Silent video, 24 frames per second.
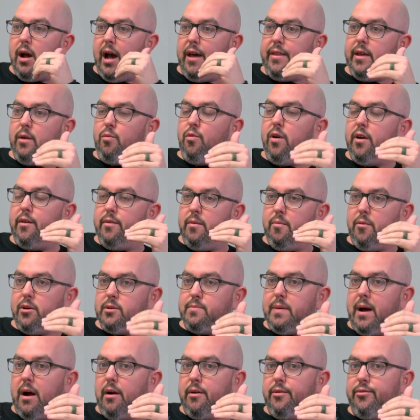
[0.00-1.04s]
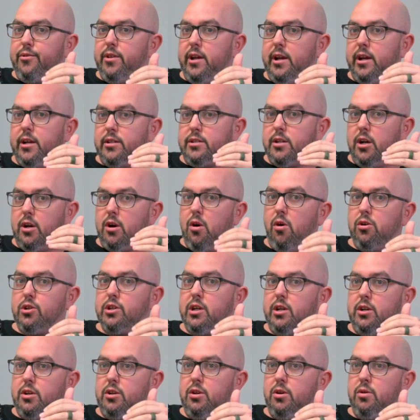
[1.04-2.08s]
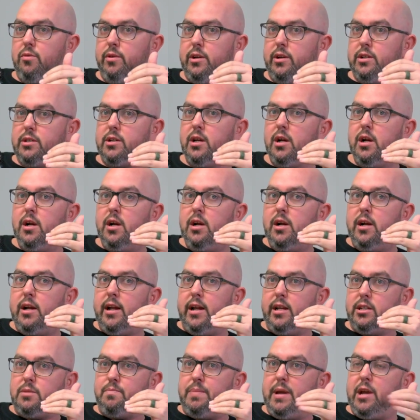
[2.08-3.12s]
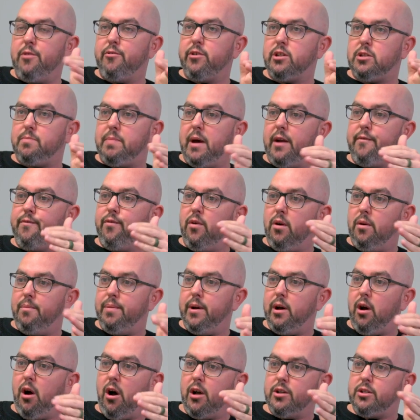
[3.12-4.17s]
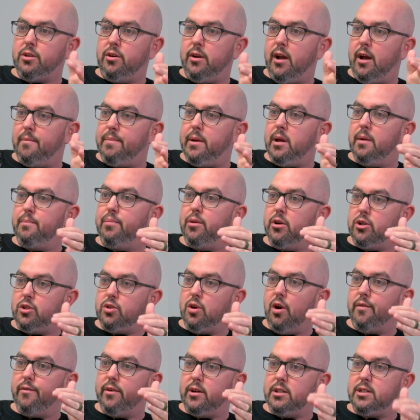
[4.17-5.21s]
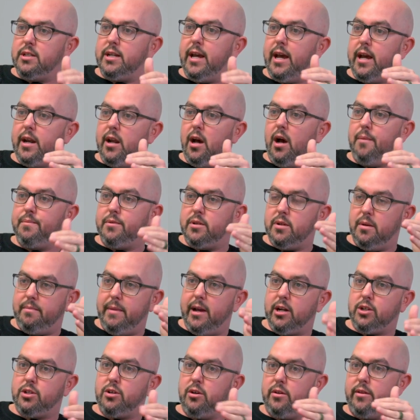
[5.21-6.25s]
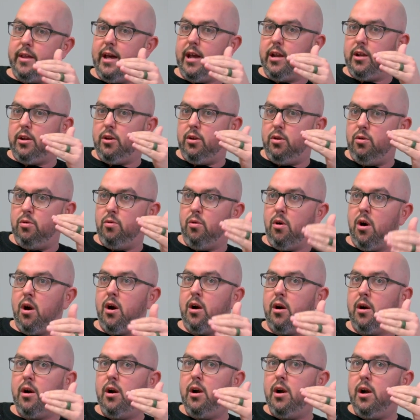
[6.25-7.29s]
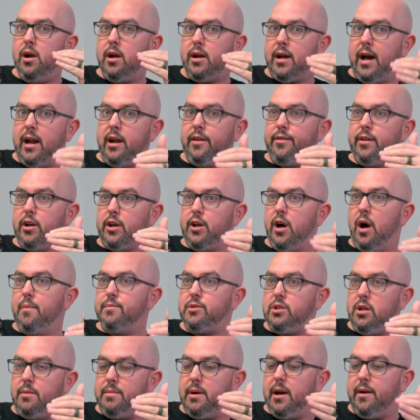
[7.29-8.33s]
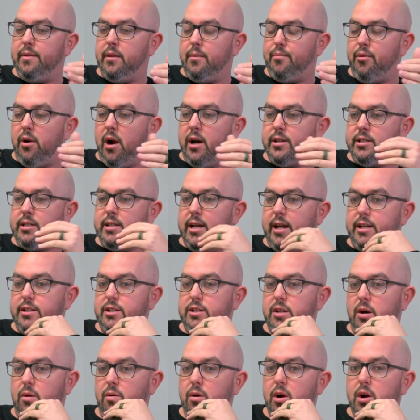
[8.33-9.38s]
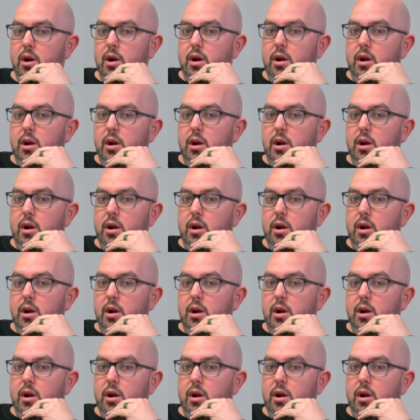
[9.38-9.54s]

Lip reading: I think one of the most powerful things a coach can do is be respectful, but also not be a pushover, and stand up to make sure that you are kind of the gumption behind the process. So